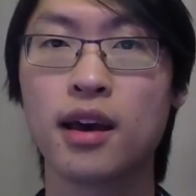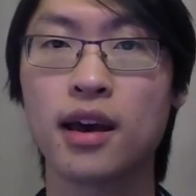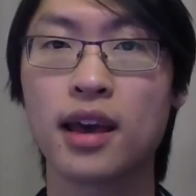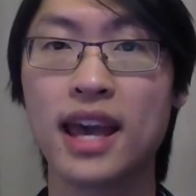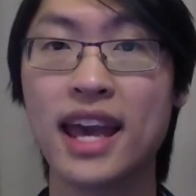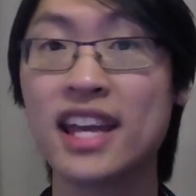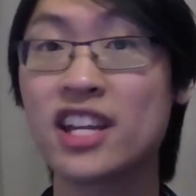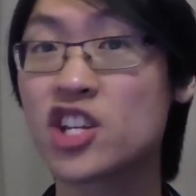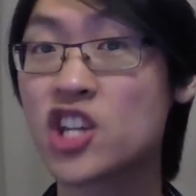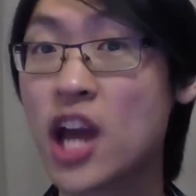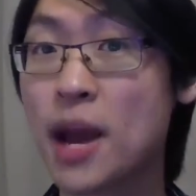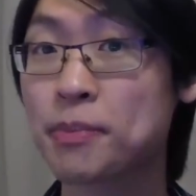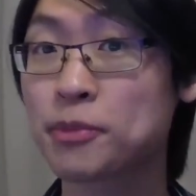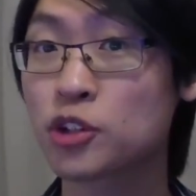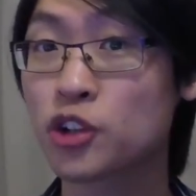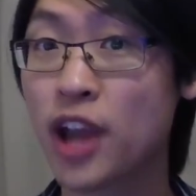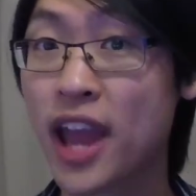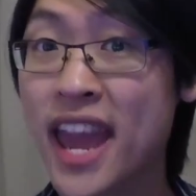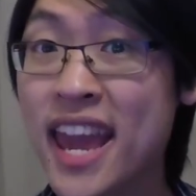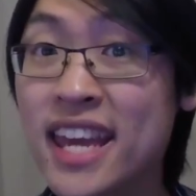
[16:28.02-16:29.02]
In
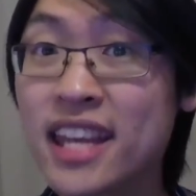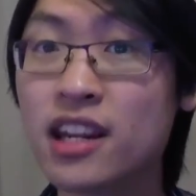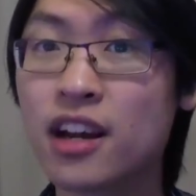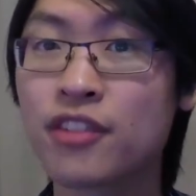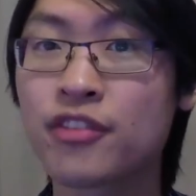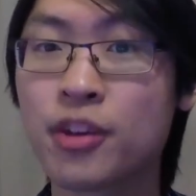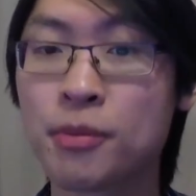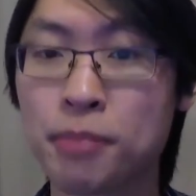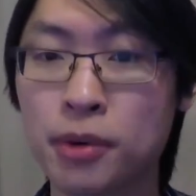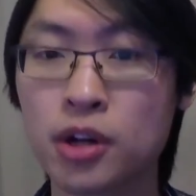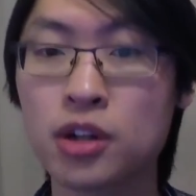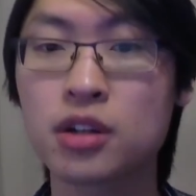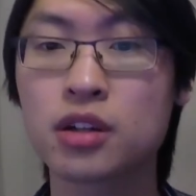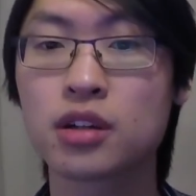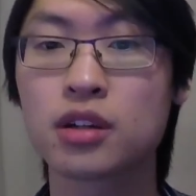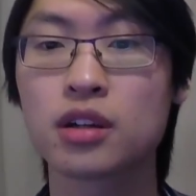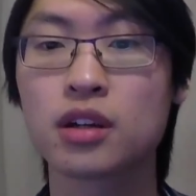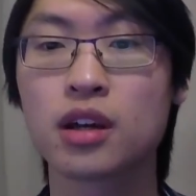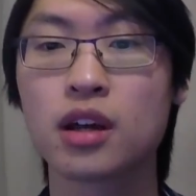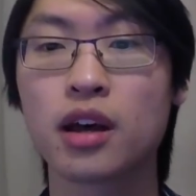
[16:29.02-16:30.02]
chapter 8 of the
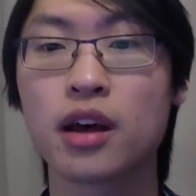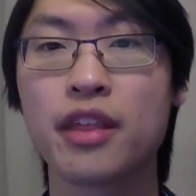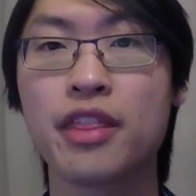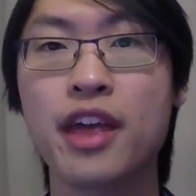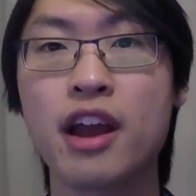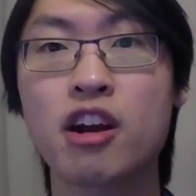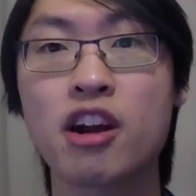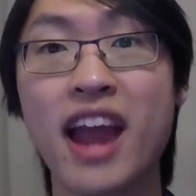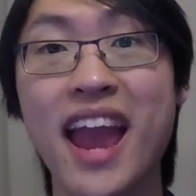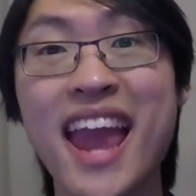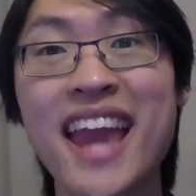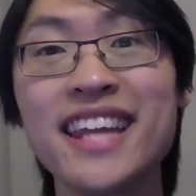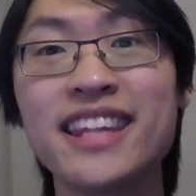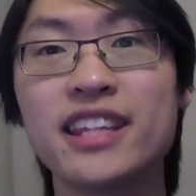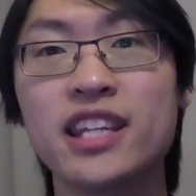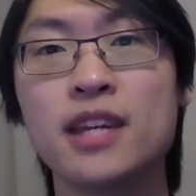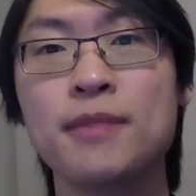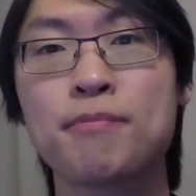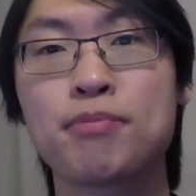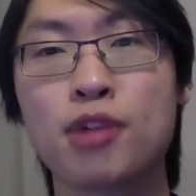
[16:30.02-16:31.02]
book, there are
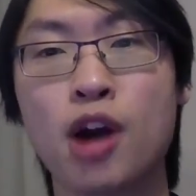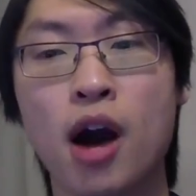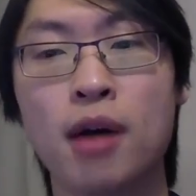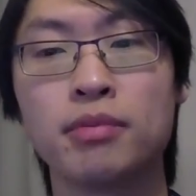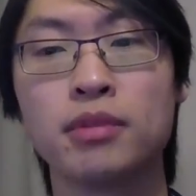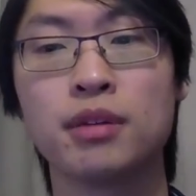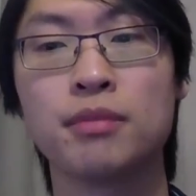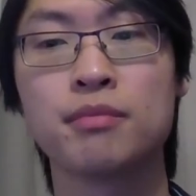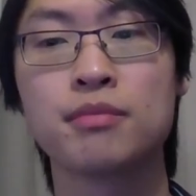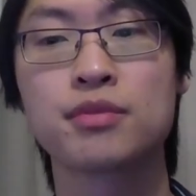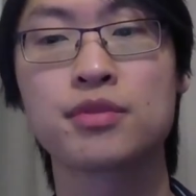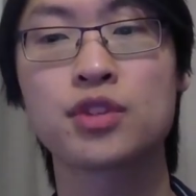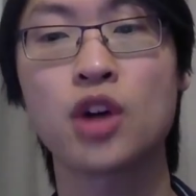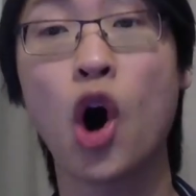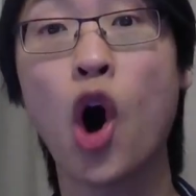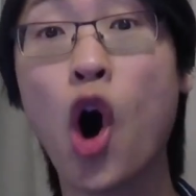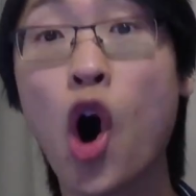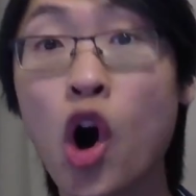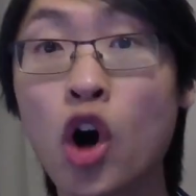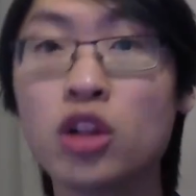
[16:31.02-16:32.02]
18 problems,
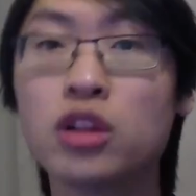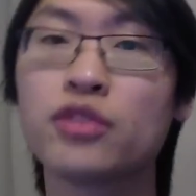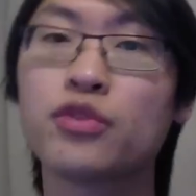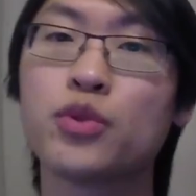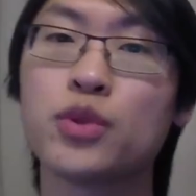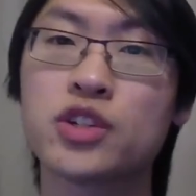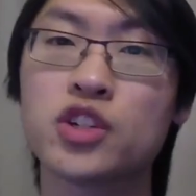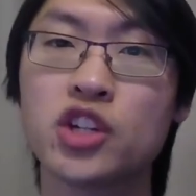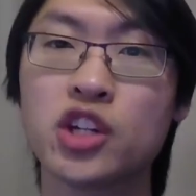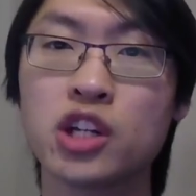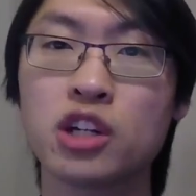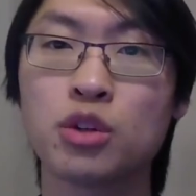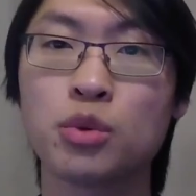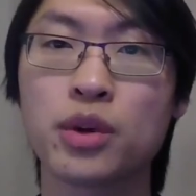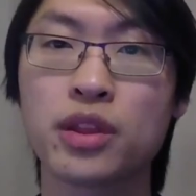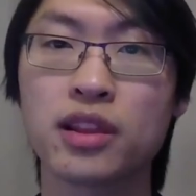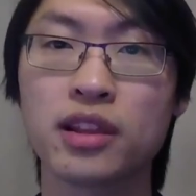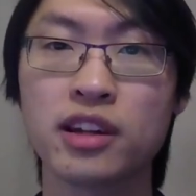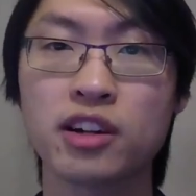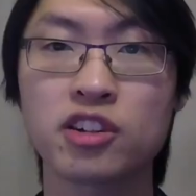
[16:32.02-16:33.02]
all of which deal
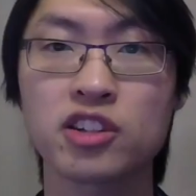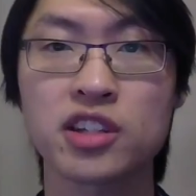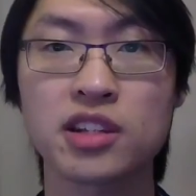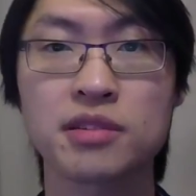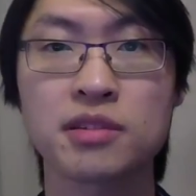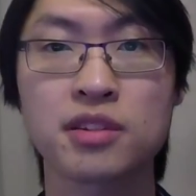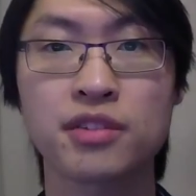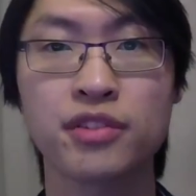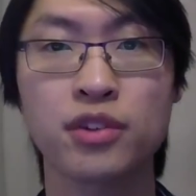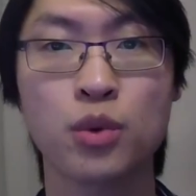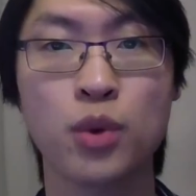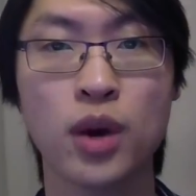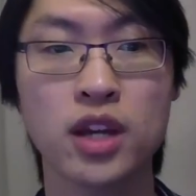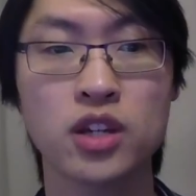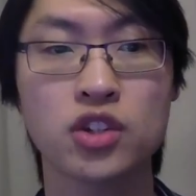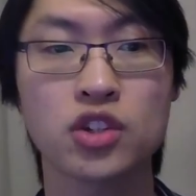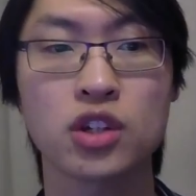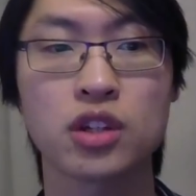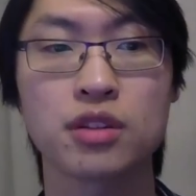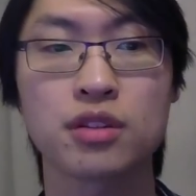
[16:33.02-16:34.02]
with linear systems of
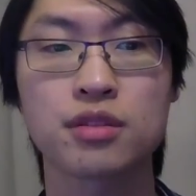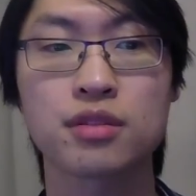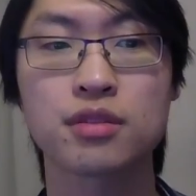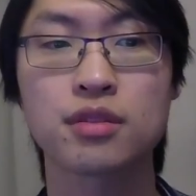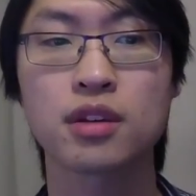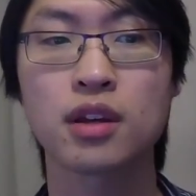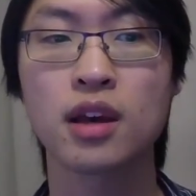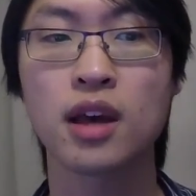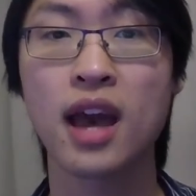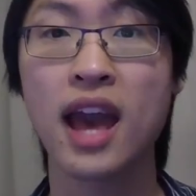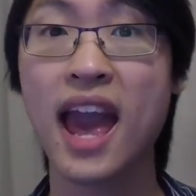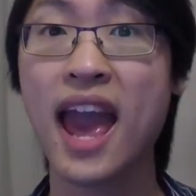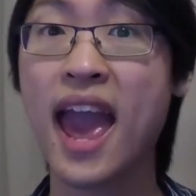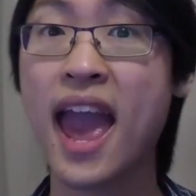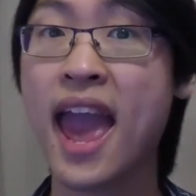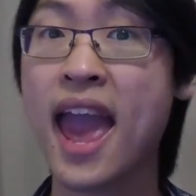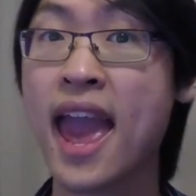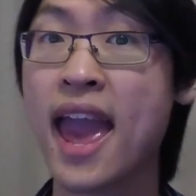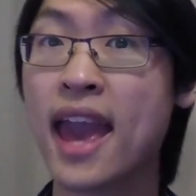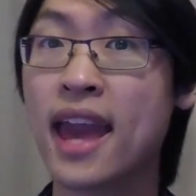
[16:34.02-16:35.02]
equations,
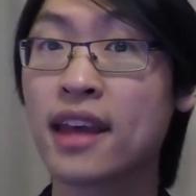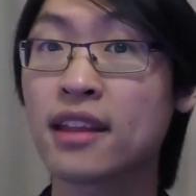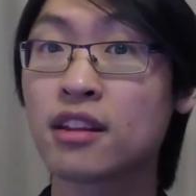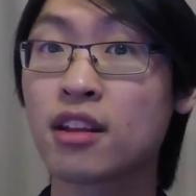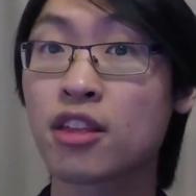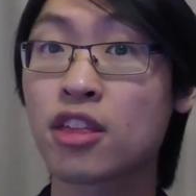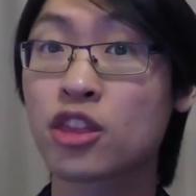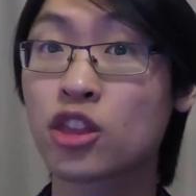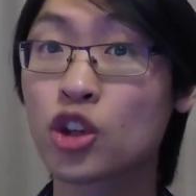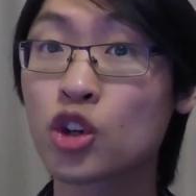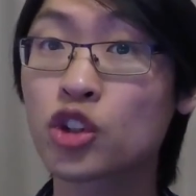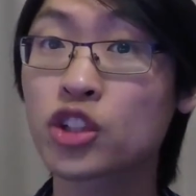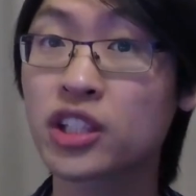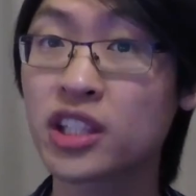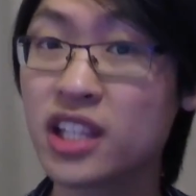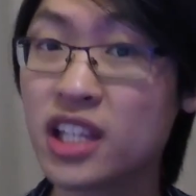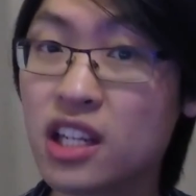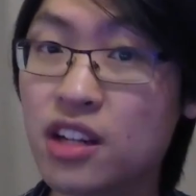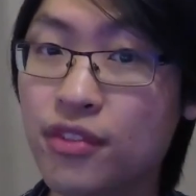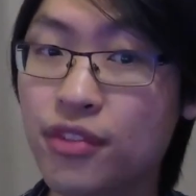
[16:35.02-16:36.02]
and
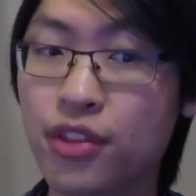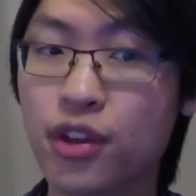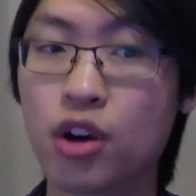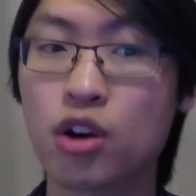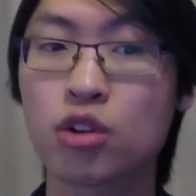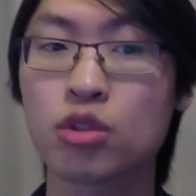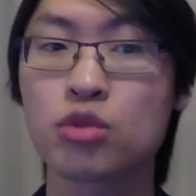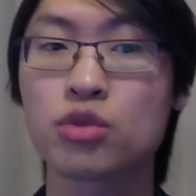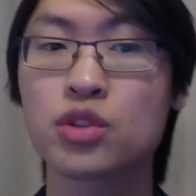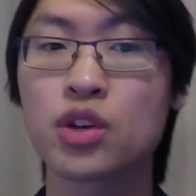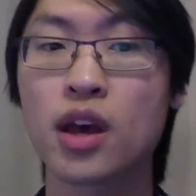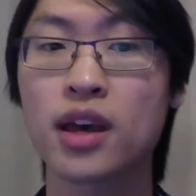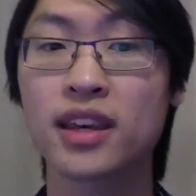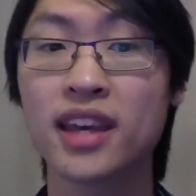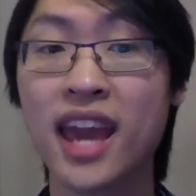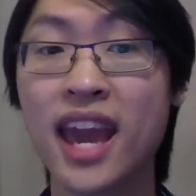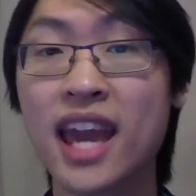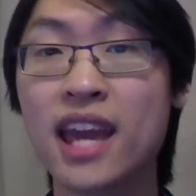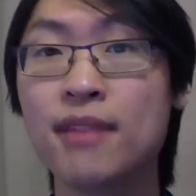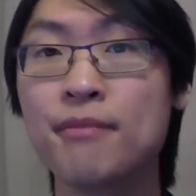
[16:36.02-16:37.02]
13 of those
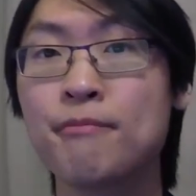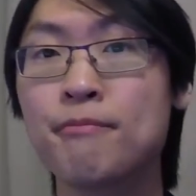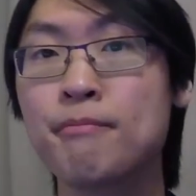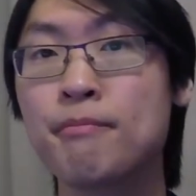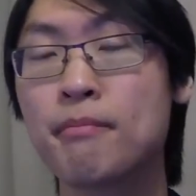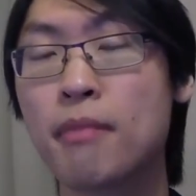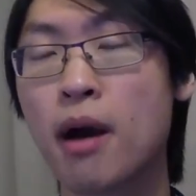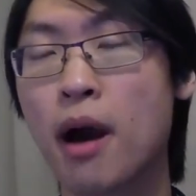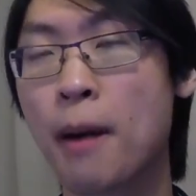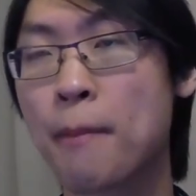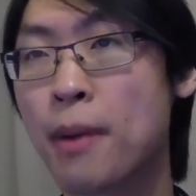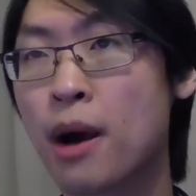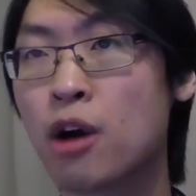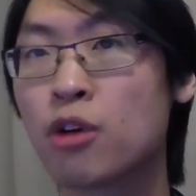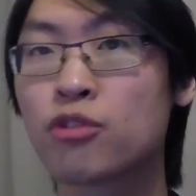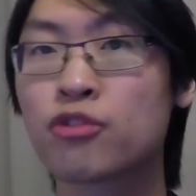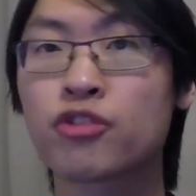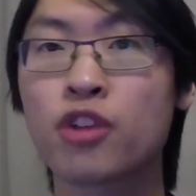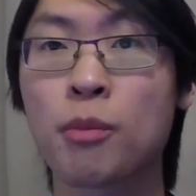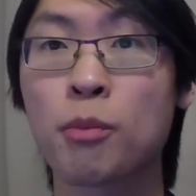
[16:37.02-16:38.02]
came
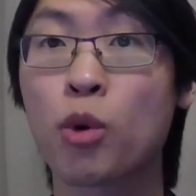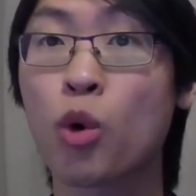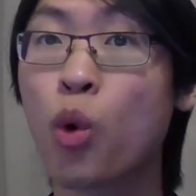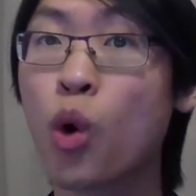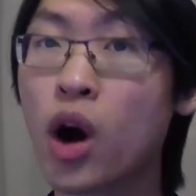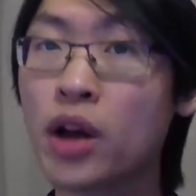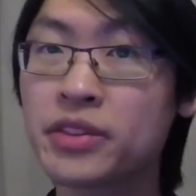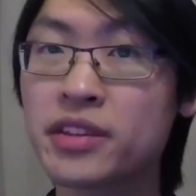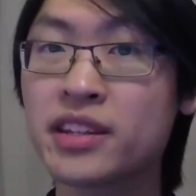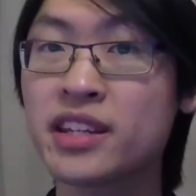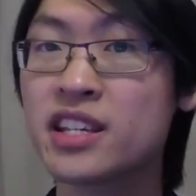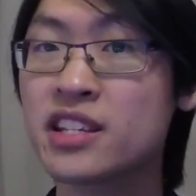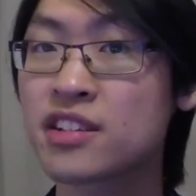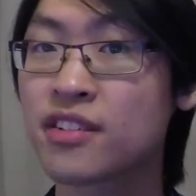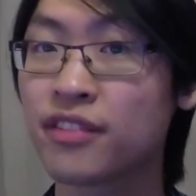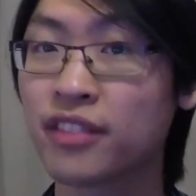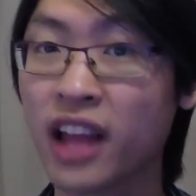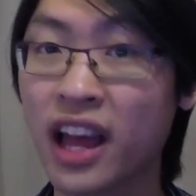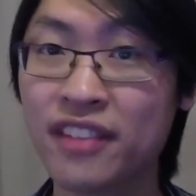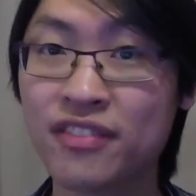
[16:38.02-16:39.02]
about from quantities
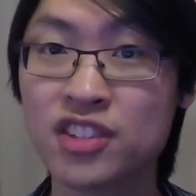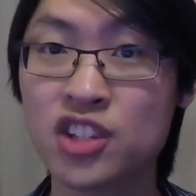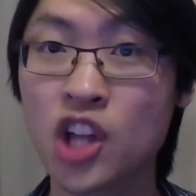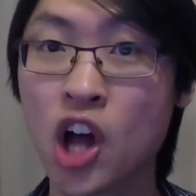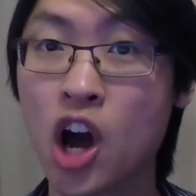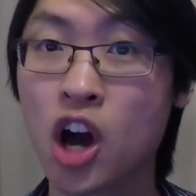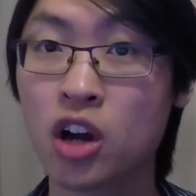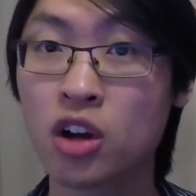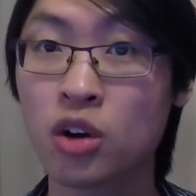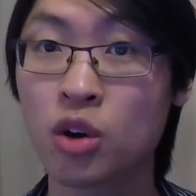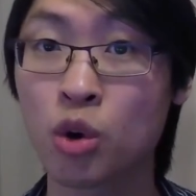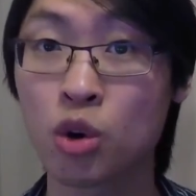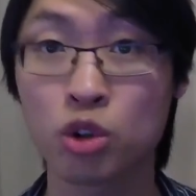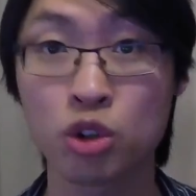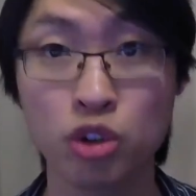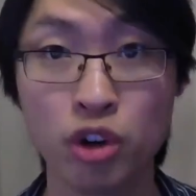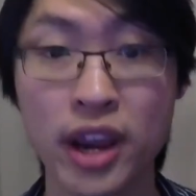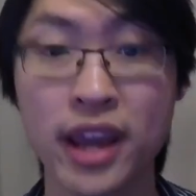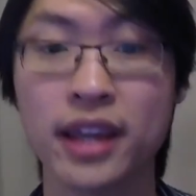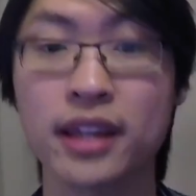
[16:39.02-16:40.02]
of livestock or
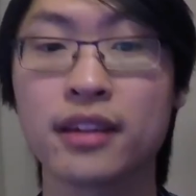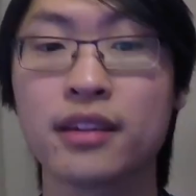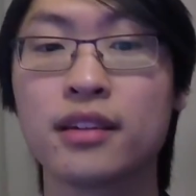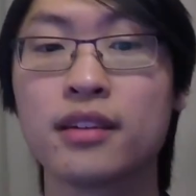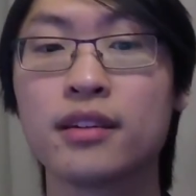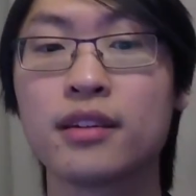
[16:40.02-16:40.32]
grain.